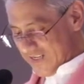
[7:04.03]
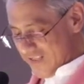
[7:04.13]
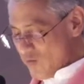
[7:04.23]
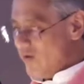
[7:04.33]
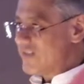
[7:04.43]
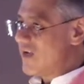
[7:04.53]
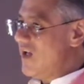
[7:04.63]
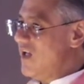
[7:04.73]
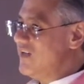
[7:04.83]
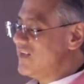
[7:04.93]
They want
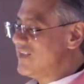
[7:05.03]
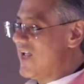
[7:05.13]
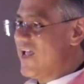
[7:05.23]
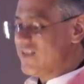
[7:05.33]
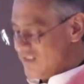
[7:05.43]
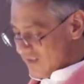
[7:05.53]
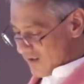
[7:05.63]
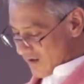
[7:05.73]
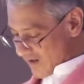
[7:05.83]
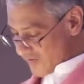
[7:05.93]
God to act
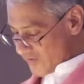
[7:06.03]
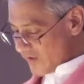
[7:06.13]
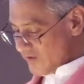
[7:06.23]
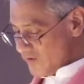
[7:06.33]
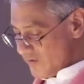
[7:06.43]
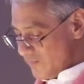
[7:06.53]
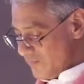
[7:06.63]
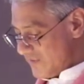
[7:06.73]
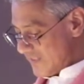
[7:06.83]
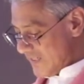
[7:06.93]
on their
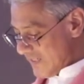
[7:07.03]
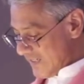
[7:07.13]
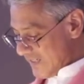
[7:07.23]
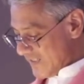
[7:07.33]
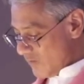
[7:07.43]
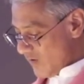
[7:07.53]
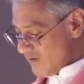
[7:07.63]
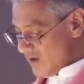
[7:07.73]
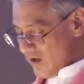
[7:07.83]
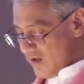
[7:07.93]
terms. They
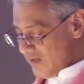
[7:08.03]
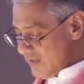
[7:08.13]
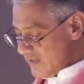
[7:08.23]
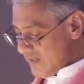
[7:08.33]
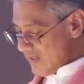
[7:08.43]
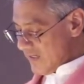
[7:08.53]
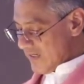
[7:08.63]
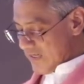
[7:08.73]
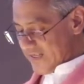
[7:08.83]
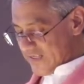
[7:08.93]
want God
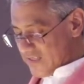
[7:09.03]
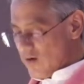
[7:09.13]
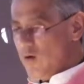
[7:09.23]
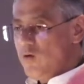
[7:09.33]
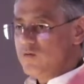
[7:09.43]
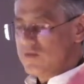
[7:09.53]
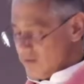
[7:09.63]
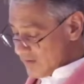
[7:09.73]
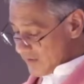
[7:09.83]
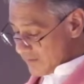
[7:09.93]
like he owes,
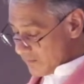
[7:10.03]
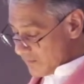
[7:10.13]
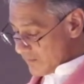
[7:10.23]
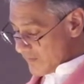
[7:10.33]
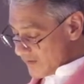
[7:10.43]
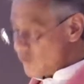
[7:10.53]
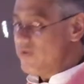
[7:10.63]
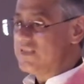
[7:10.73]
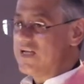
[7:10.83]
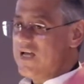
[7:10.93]
they
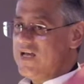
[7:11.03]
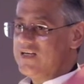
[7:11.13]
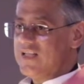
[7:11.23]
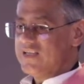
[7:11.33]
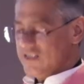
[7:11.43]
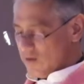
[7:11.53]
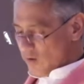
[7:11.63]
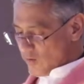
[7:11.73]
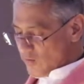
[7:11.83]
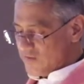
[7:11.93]
treat God like he
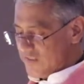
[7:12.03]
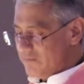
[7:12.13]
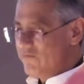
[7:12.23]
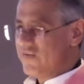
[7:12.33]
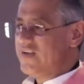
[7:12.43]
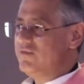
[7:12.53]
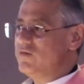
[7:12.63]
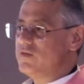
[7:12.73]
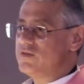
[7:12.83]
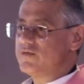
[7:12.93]
owes them
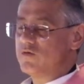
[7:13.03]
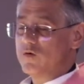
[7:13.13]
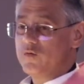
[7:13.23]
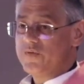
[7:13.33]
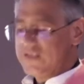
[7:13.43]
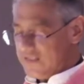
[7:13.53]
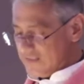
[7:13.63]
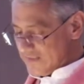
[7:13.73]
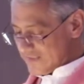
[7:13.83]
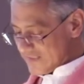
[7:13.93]
favors for
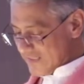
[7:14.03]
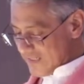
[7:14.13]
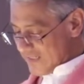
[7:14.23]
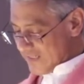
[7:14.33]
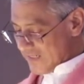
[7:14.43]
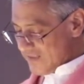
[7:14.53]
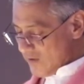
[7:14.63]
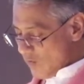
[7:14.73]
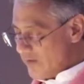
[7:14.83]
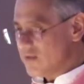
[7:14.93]
obedience, and they
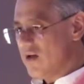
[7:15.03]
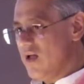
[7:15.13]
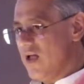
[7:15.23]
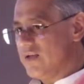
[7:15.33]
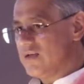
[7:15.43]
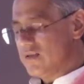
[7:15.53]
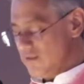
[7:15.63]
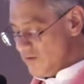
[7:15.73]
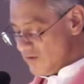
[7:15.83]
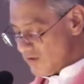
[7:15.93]
want God
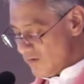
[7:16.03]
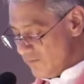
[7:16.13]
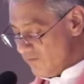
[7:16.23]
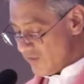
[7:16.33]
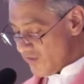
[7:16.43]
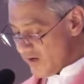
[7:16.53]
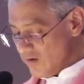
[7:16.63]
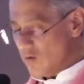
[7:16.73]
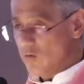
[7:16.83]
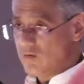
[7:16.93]
to serve their
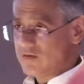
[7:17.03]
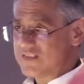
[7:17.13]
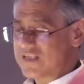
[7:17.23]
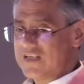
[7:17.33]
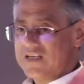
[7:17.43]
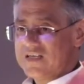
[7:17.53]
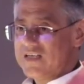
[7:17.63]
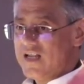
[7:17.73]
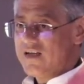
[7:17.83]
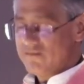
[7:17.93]
goals,
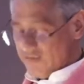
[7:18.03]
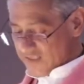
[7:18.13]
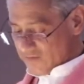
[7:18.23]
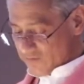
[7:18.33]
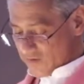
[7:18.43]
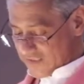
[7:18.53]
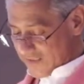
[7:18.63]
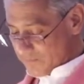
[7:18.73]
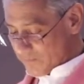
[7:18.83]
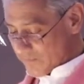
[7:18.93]
not vice versa.
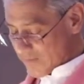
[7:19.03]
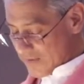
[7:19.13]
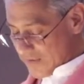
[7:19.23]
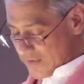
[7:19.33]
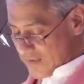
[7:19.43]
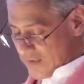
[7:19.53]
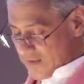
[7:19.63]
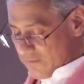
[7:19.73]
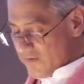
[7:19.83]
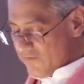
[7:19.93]

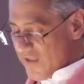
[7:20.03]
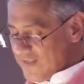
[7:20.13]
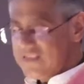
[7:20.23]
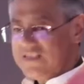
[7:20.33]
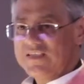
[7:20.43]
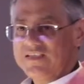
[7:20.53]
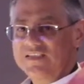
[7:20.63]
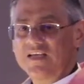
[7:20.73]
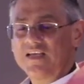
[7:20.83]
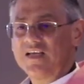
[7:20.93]
But the fact is
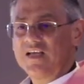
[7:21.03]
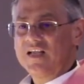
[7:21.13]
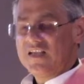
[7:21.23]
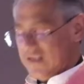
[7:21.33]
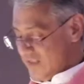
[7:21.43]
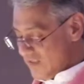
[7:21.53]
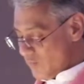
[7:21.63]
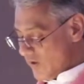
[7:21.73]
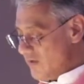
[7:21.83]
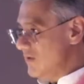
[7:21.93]
that the
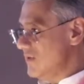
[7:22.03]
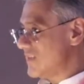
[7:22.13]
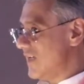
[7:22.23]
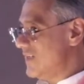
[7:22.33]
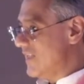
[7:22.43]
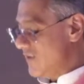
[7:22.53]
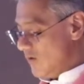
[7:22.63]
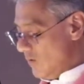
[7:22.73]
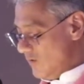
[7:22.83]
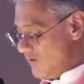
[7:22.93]
prodigal son and the
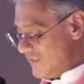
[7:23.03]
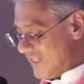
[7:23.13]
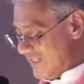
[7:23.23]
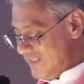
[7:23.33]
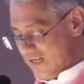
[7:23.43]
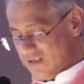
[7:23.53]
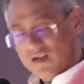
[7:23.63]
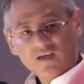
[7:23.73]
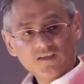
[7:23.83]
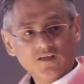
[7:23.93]
older son are
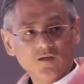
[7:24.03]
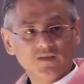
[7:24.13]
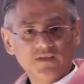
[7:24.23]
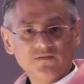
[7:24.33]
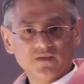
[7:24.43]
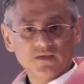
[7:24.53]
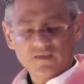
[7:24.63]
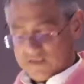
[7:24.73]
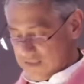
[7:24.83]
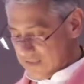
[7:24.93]
not so
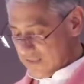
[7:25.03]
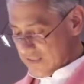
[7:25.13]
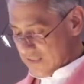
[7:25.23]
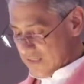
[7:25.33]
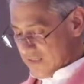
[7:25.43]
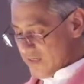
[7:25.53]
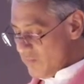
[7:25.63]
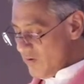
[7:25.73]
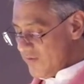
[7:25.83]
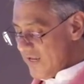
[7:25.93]
different. They
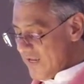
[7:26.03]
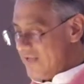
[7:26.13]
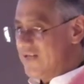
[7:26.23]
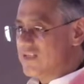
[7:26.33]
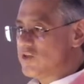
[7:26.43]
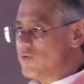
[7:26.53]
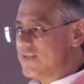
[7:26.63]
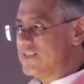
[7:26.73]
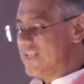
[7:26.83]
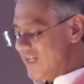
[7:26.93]
both had a
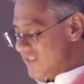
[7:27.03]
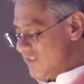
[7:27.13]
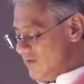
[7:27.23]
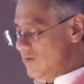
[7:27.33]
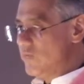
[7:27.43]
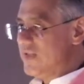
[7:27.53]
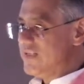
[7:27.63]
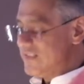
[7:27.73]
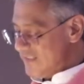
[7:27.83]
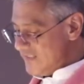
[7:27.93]
transactional
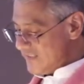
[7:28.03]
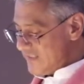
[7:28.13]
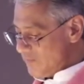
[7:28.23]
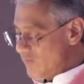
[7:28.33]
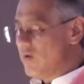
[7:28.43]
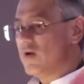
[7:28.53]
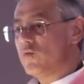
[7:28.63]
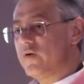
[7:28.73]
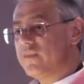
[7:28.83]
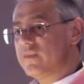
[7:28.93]
relationship
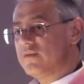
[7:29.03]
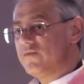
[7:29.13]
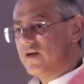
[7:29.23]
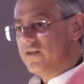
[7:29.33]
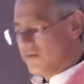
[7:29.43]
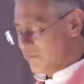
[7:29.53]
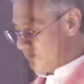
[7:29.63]
with the father.